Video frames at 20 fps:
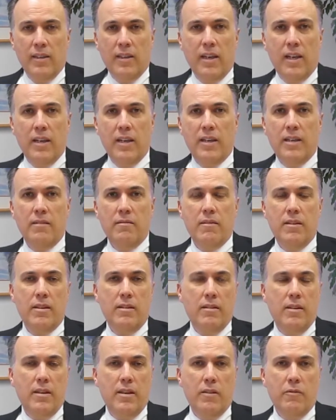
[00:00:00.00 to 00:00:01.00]
I
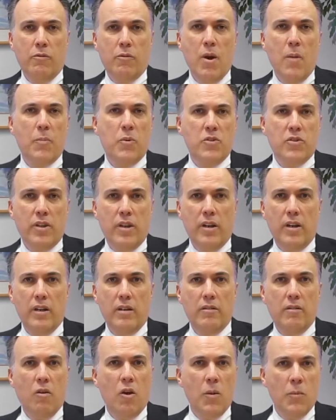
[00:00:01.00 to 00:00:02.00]
have
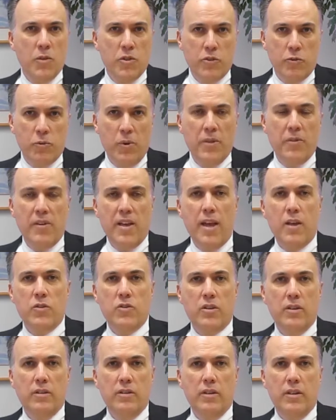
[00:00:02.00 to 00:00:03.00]
represented almost
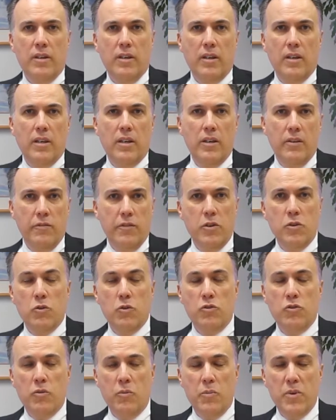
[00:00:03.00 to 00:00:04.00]
3,000
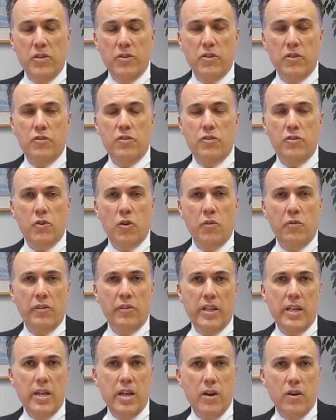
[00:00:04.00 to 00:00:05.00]
individuals or businesses over
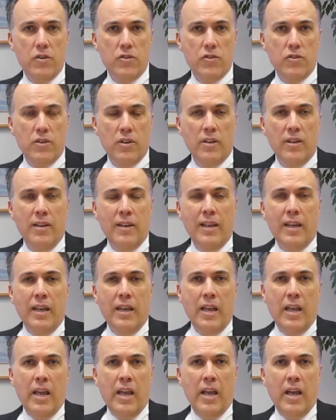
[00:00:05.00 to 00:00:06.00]
the years,
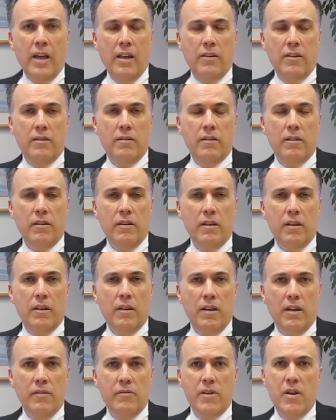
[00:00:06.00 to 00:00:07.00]
and
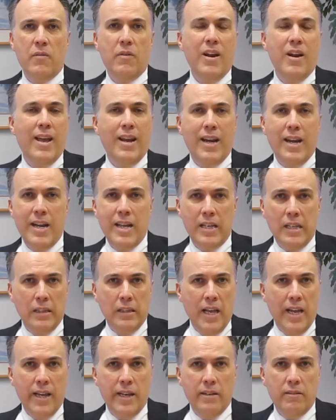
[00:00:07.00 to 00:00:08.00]
I've never had any
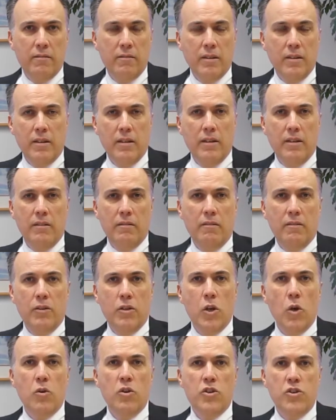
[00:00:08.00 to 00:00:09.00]
client
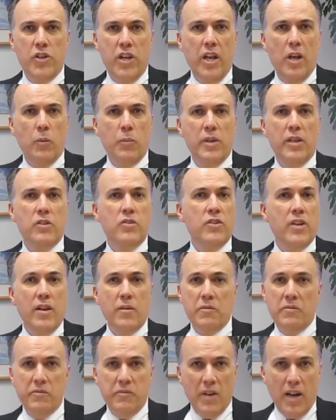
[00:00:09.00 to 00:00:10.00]
go to jail because they
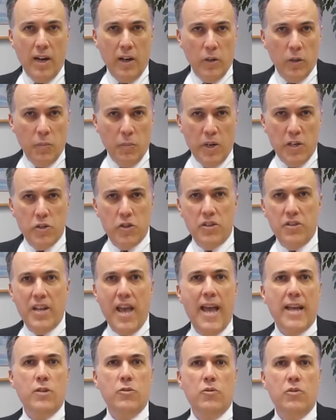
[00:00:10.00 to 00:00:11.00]
haven't filed a bunch of
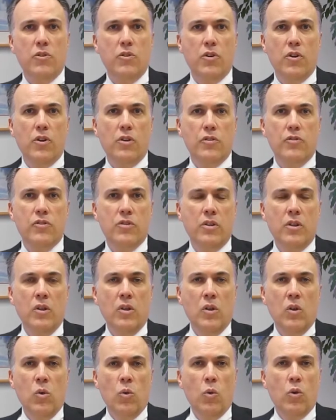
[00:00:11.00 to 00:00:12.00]
tax returns
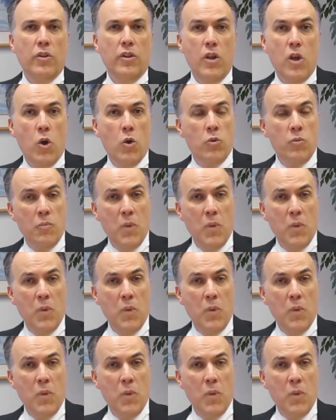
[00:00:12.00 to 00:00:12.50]
or they owed